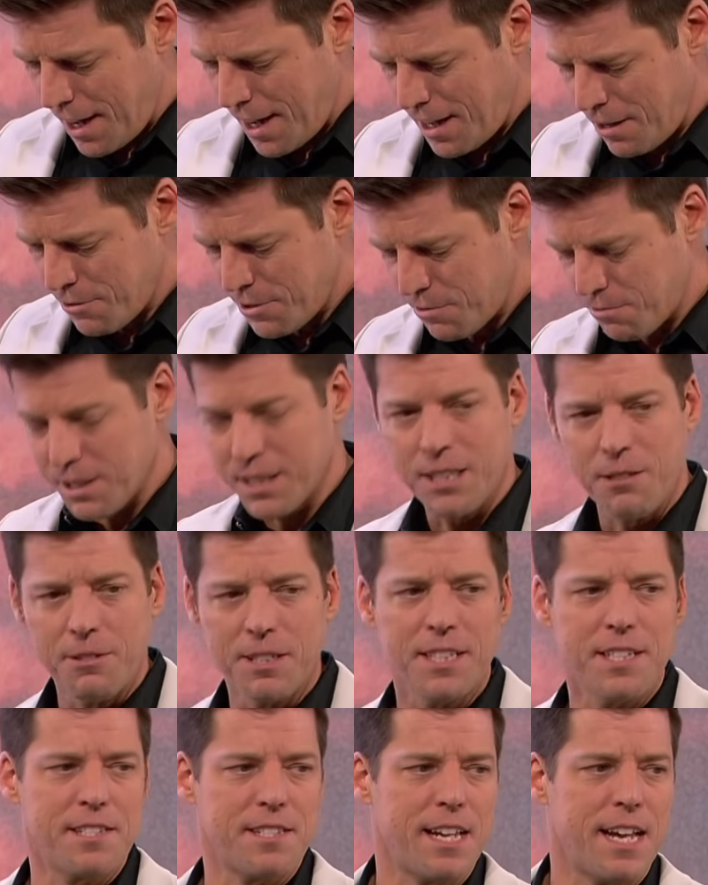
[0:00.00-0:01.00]
it was really,
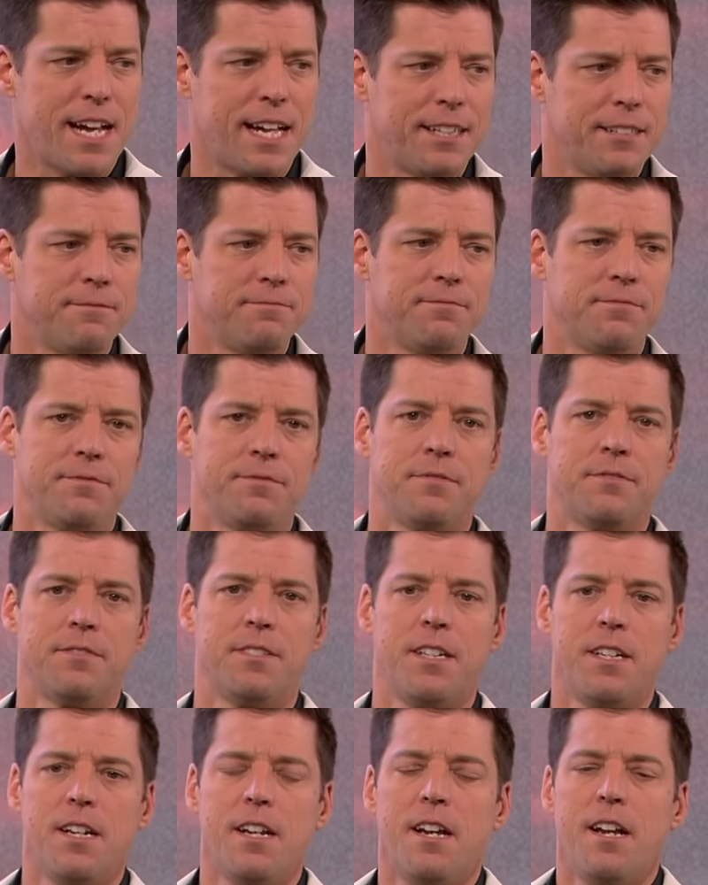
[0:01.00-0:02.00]
really sad.
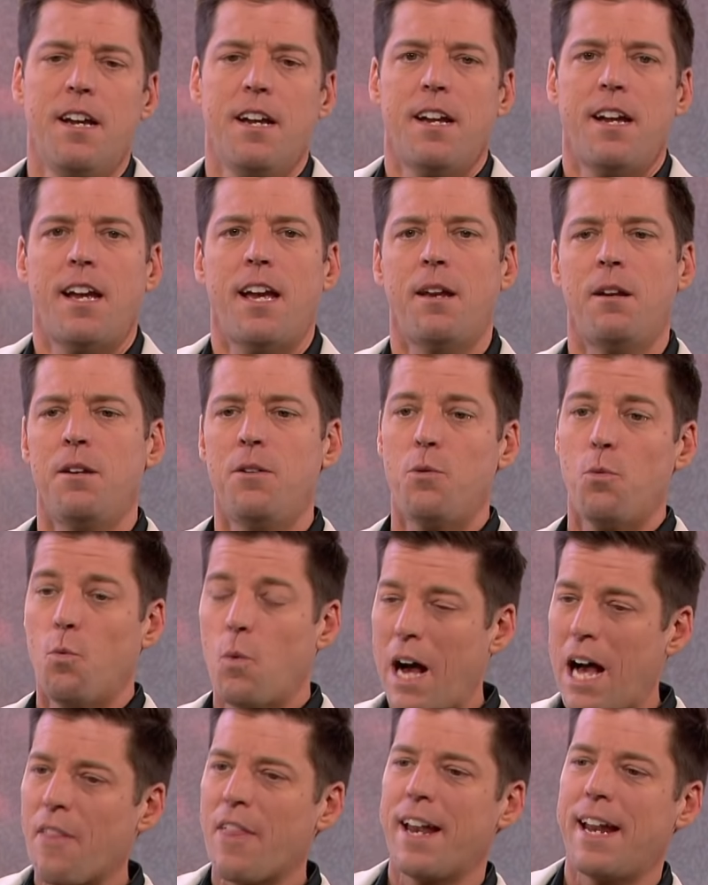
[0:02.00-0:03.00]
And
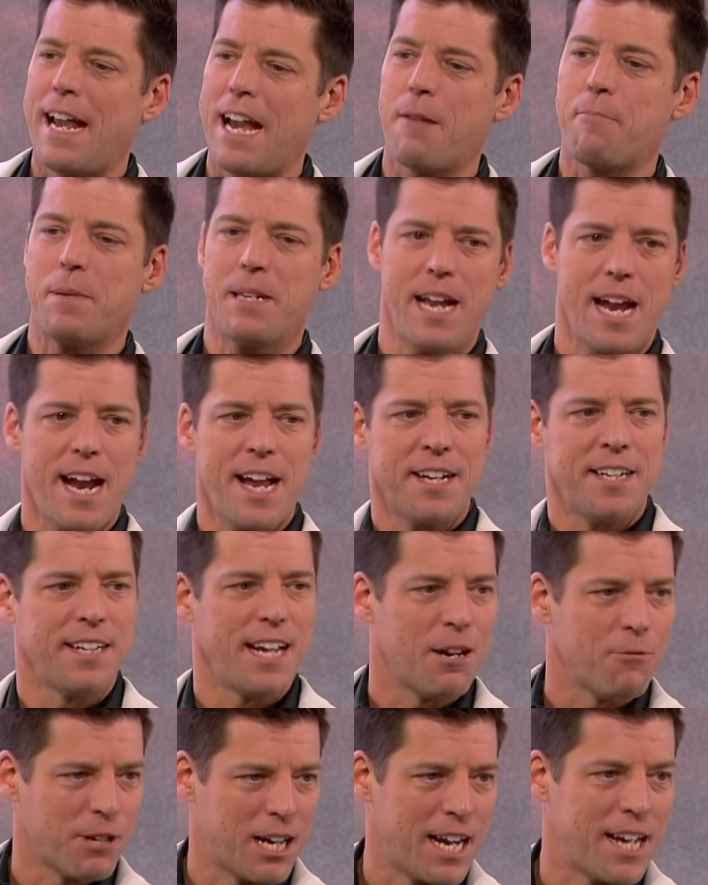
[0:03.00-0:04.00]
while that happened, Hannah and
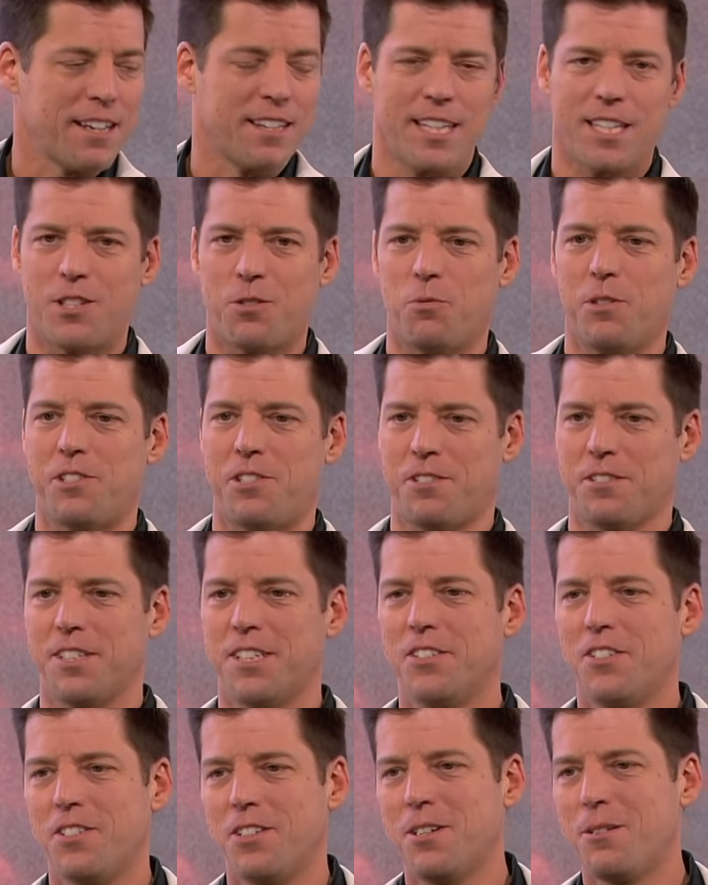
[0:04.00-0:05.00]
I were kind of like
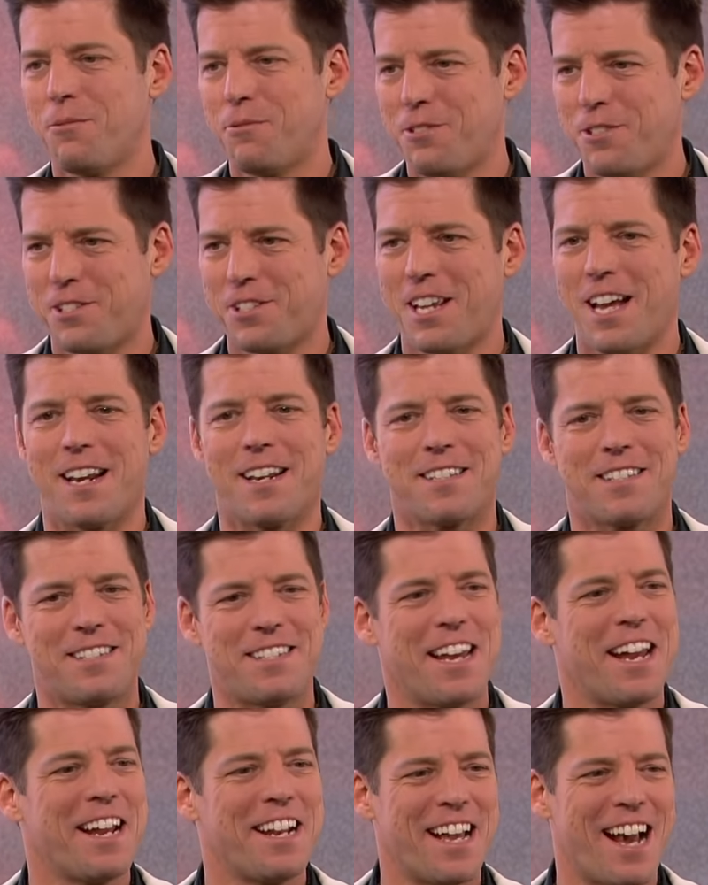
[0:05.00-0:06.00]
Switzerland. You know, we were just kind of
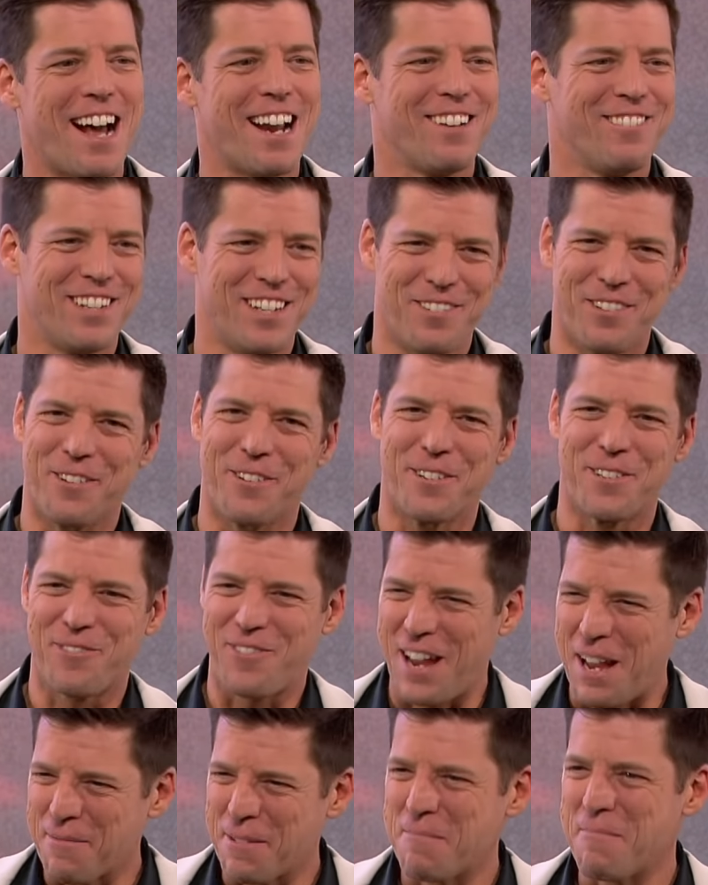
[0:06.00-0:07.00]
staying out of it, even though it was
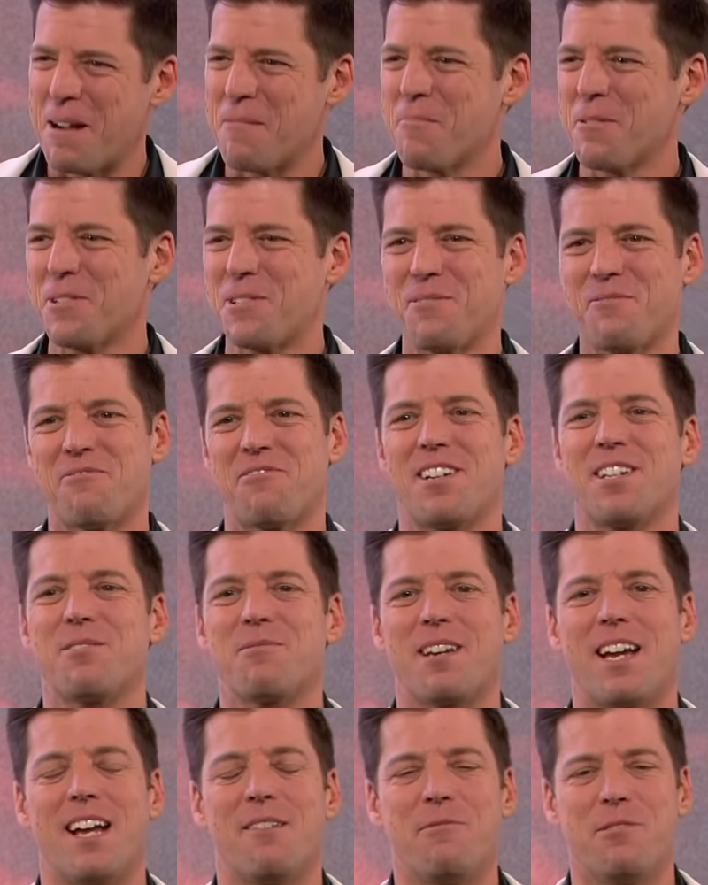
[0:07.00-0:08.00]
family members and friends
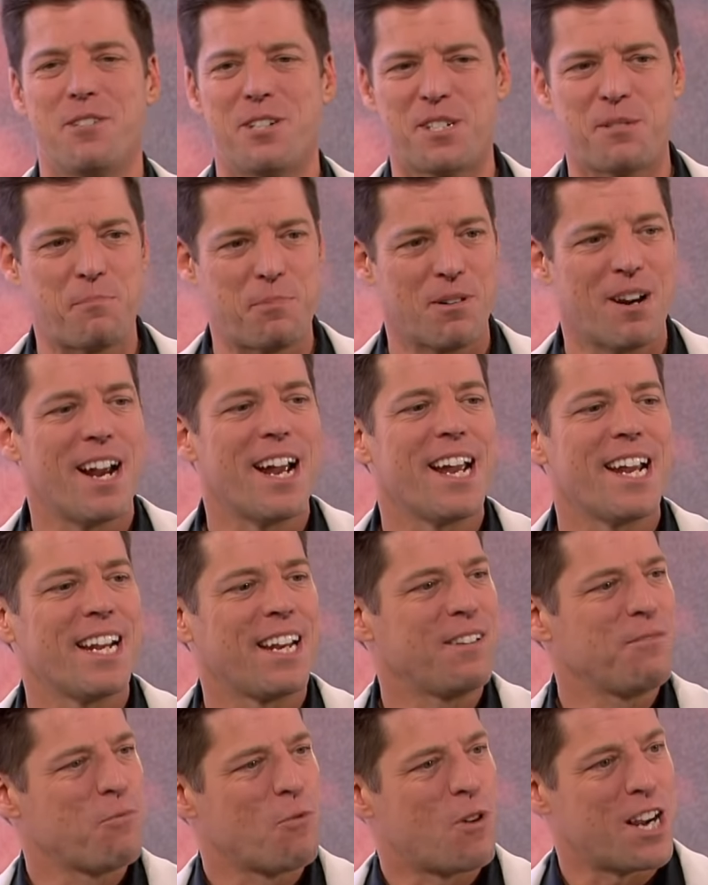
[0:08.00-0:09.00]
we had. We were just praying
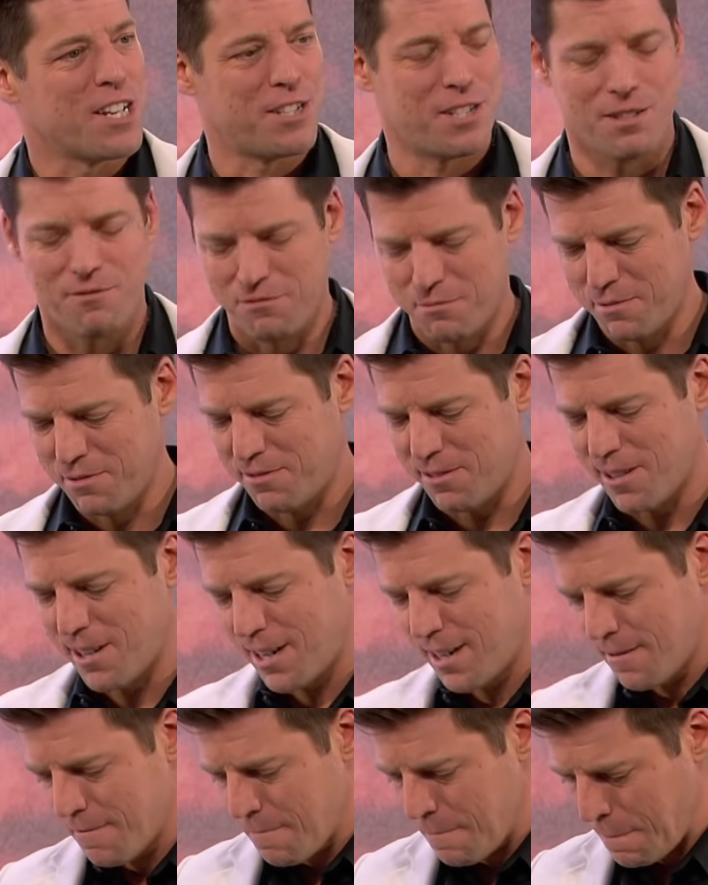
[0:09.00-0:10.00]
and watching from afar.